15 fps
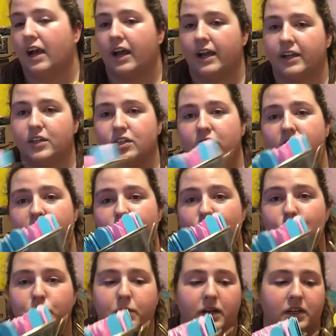I actually have
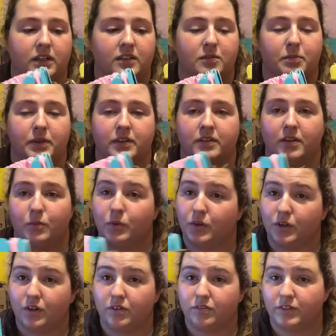two buckets because they
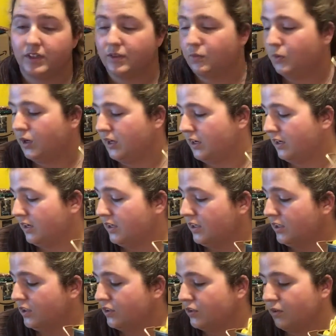wouldn't all fit in one.
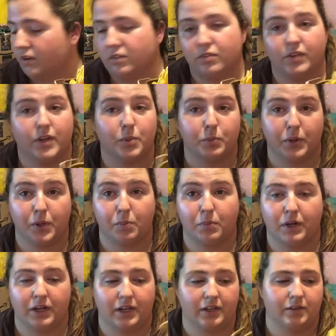So I had to find a bigger
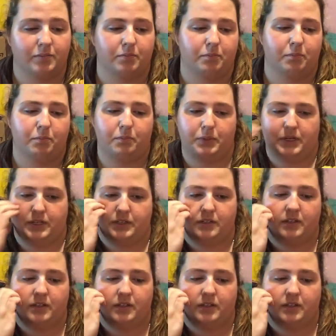bucket. But